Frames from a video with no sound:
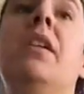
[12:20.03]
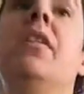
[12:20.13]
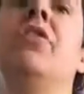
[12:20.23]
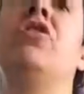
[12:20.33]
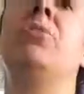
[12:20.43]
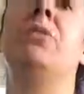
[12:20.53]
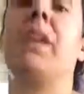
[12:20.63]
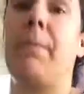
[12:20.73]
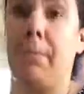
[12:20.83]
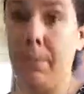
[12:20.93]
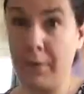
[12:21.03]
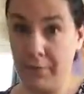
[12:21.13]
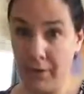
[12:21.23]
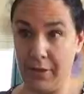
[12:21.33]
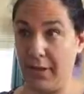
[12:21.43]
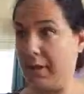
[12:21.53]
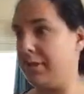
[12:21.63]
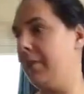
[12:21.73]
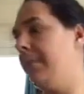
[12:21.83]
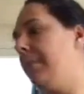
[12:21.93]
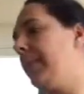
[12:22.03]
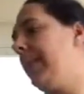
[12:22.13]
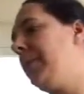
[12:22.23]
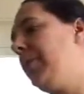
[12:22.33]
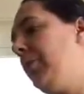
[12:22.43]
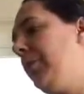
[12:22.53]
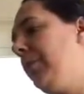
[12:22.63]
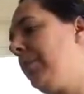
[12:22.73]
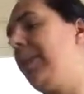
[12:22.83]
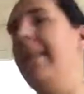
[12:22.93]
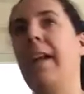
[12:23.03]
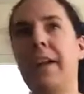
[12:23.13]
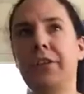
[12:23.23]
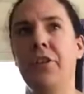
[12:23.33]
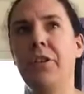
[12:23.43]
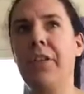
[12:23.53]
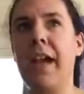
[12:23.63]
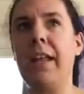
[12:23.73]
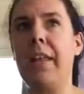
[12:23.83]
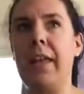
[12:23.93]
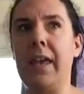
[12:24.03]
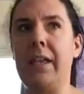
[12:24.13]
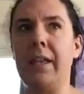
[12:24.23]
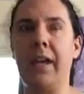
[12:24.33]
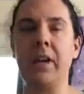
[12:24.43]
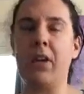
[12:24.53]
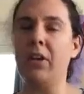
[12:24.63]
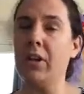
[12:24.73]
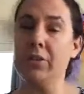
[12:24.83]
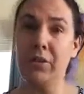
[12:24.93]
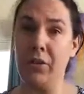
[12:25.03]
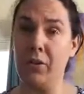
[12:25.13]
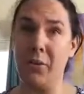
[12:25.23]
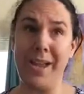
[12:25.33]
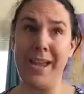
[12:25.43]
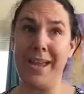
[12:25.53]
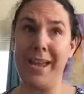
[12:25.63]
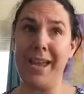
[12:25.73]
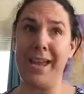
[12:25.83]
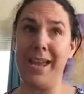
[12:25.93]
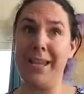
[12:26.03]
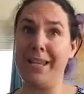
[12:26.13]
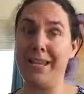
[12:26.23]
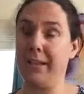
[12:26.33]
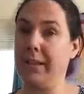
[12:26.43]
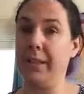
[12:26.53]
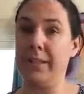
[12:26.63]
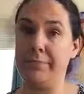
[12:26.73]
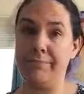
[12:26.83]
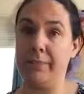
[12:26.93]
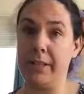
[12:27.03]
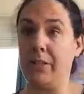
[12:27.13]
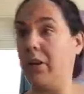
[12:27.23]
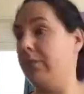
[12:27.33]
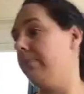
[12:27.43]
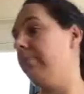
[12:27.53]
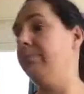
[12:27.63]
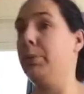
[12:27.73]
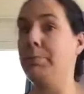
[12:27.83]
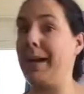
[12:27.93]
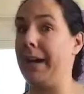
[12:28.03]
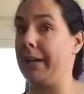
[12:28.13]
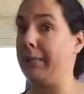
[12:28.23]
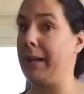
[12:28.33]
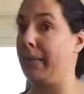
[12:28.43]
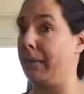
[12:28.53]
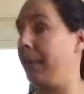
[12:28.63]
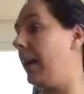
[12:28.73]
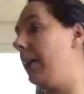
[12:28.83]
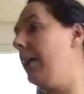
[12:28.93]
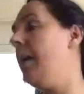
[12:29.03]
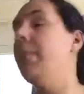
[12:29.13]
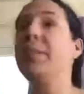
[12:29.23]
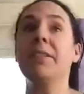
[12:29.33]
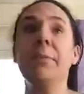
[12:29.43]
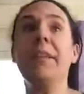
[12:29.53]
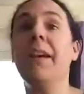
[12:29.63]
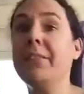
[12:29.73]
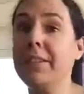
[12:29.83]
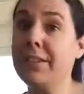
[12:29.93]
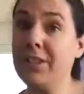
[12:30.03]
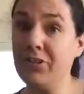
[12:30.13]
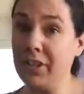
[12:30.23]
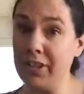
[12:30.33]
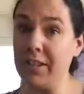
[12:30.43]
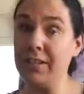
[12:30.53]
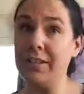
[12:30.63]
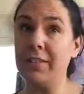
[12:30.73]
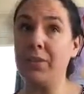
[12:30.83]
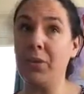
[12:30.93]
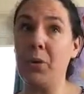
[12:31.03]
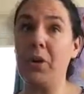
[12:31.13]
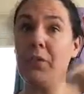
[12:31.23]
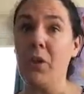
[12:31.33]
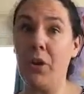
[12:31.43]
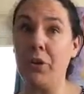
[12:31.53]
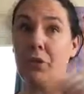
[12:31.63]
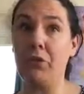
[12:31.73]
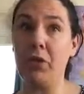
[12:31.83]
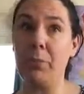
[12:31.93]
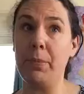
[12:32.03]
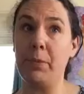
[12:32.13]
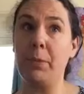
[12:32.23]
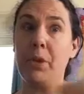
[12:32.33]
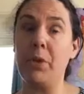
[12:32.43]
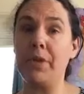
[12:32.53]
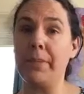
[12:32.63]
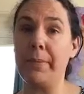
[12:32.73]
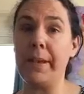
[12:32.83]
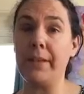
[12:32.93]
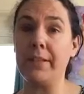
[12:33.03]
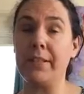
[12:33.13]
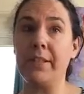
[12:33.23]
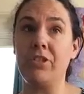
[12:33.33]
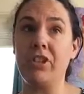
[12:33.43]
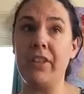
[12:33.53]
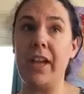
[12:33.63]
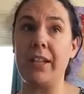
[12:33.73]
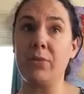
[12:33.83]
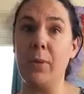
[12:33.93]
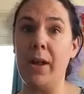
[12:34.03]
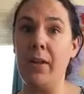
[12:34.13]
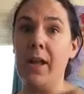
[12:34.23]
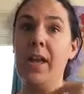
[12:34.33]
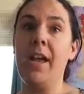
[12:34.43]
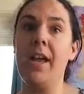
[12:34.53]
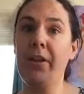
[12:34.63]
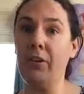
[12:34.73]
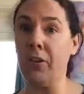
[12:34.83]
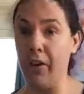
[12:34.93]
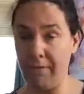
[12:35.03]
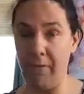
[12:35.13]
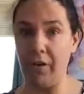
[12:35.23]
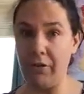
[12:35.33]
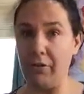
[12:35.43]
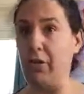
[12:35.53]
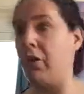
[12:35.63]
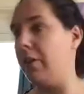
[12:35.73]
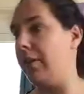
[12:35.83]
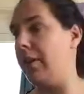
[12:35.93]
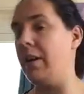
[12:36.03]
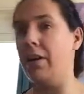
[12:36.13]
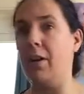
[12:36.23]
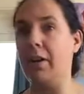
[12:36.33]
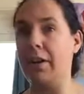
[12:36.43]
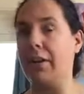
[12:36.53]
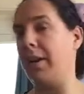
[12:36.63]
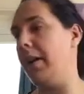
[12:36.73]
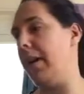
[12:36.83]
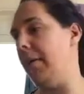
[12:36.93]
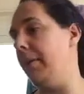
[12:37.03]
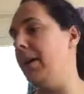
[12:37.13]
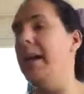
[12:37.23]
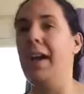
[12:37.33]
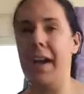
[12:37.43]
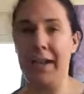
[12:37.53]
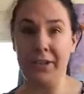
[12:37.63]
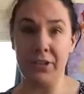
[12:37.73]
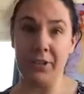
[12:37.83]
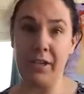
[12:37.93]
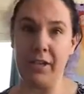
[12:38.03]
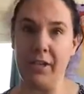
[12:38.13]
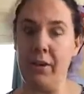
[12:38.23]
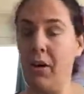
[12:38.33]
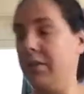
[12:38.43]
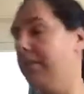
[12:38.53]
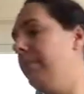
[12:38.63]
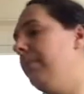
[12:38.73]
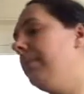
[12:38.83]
that she was capable of great things. So I started that, and then I got lost along the way, and it got put back and back and back. But somebody else is stitching this. If you're on her group, you will know that somebody else is stitching that as well, and they're a lot farther along on it than I am, and it's looking awesome.